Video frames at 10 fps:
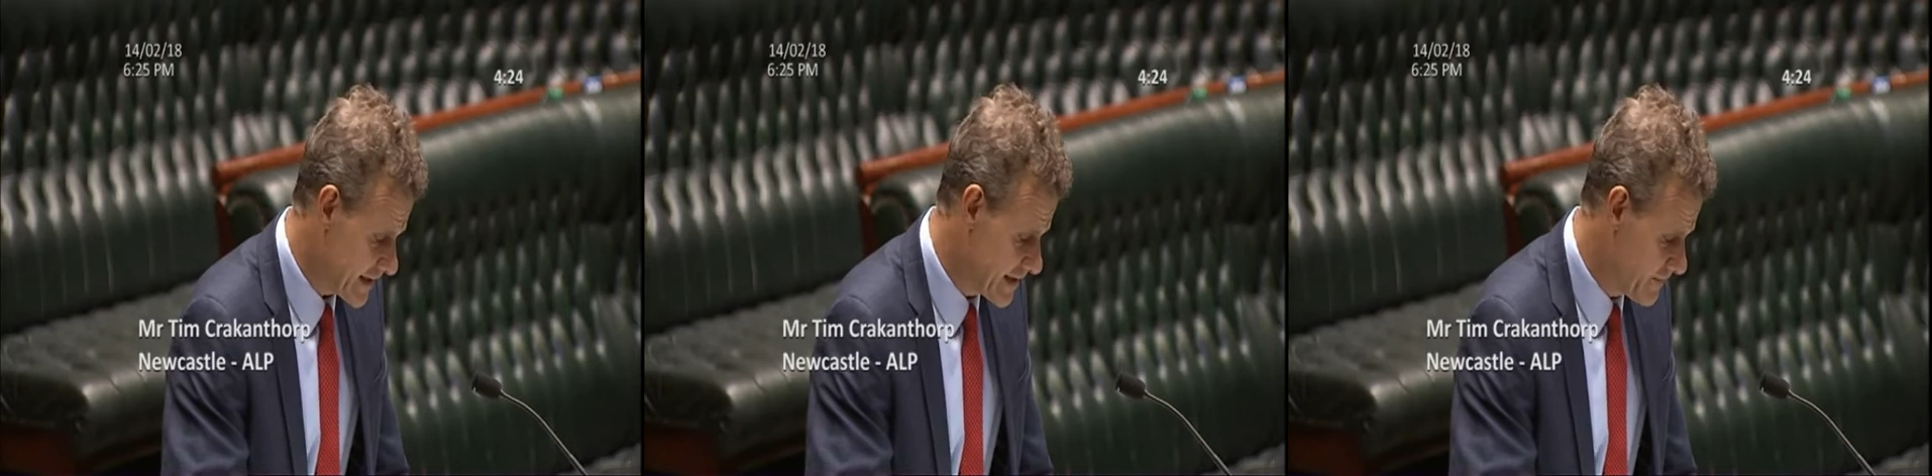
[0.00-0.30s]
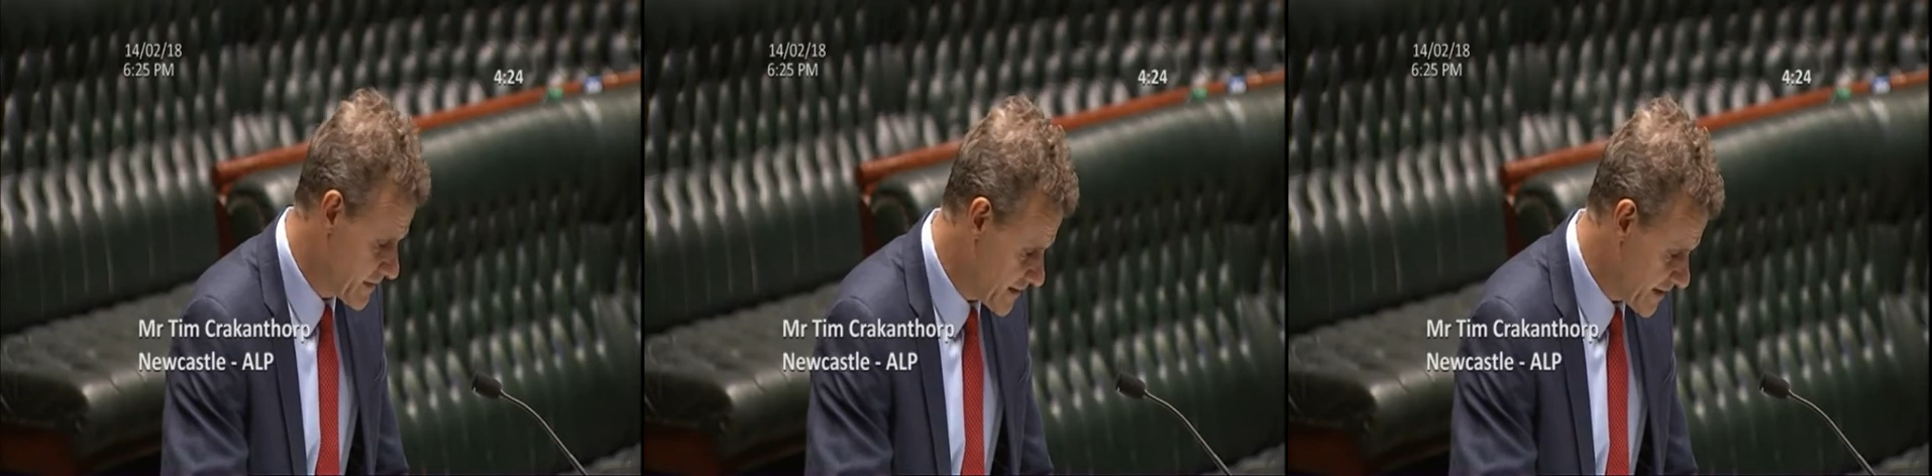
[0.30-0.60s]

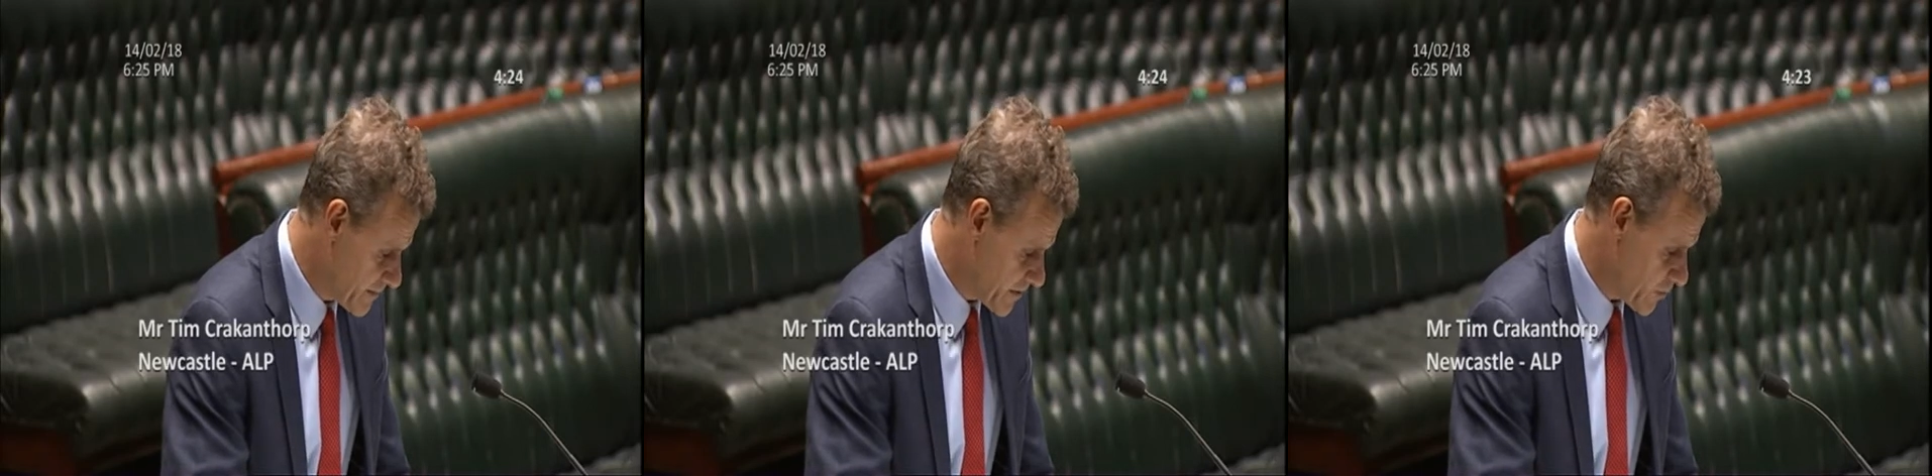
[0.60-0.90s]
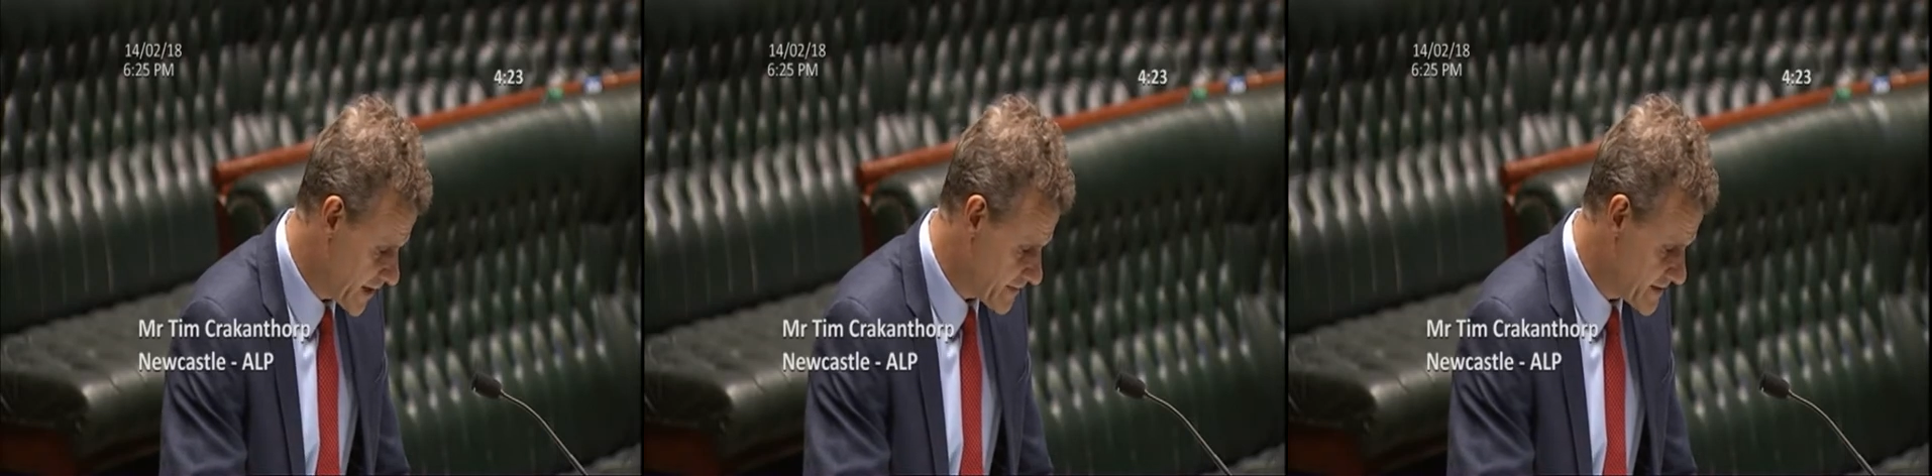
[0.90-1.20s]
given the number
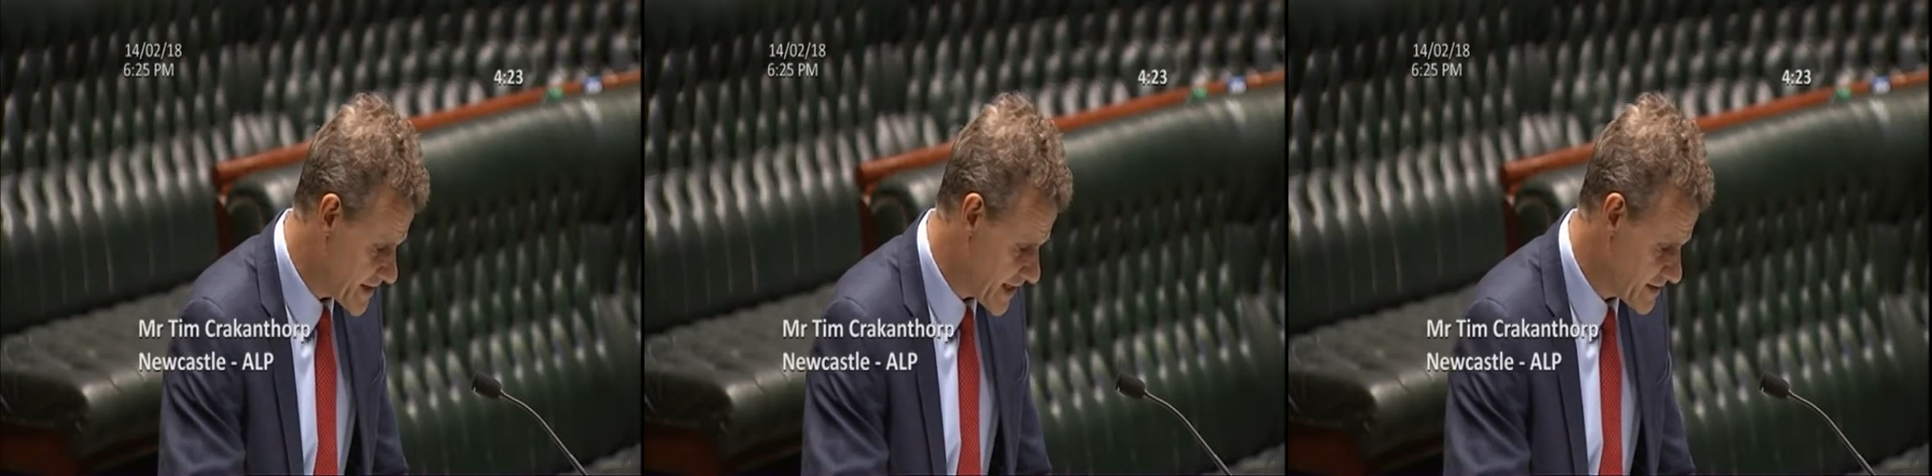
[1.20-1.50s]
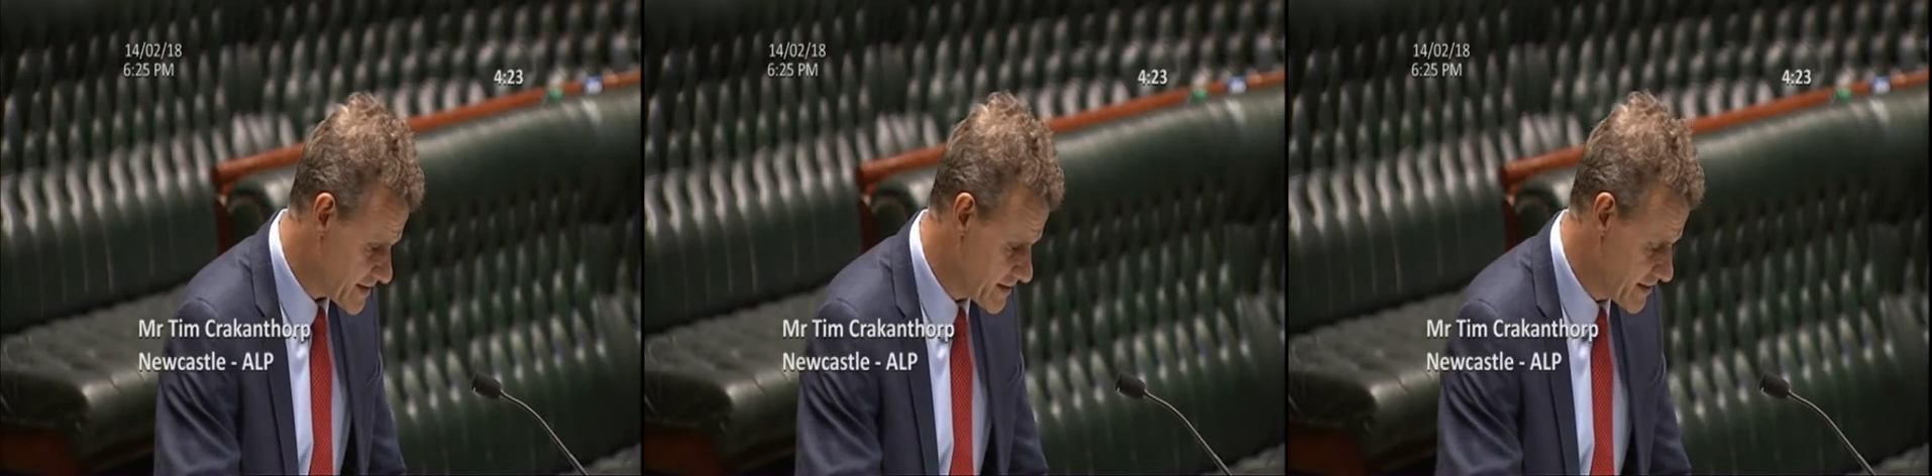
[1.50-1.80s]
we have
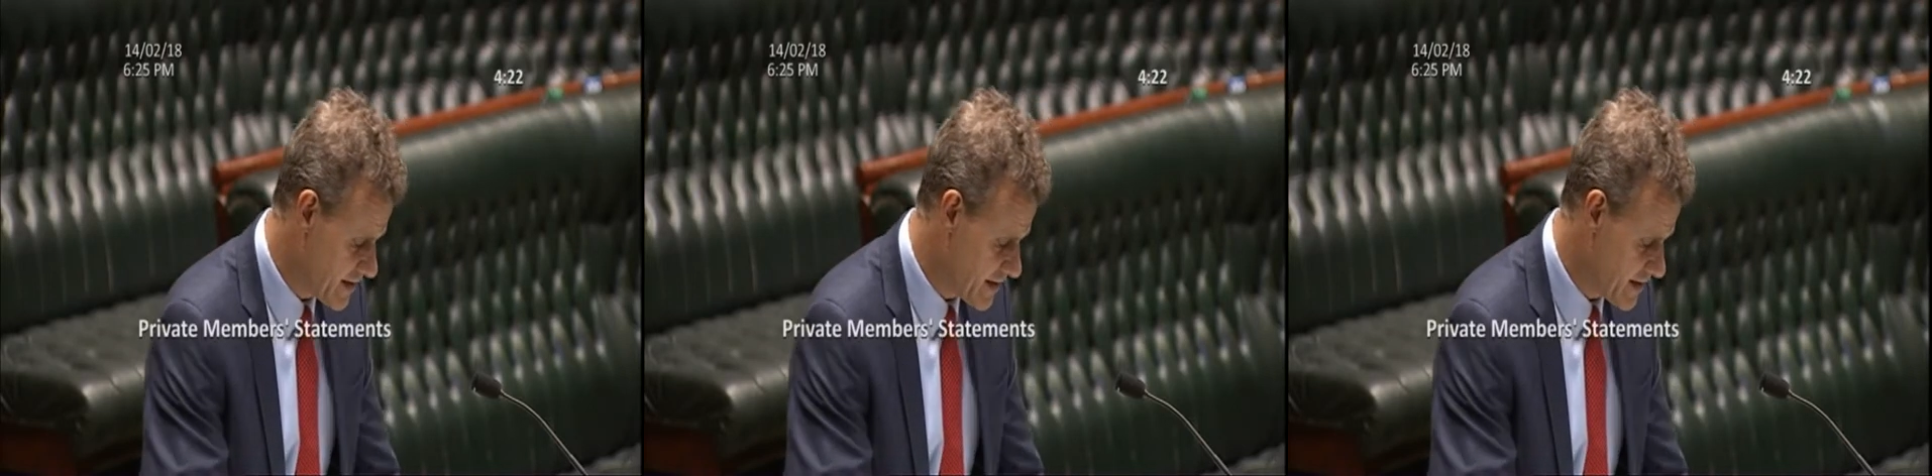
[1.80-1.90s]
sent.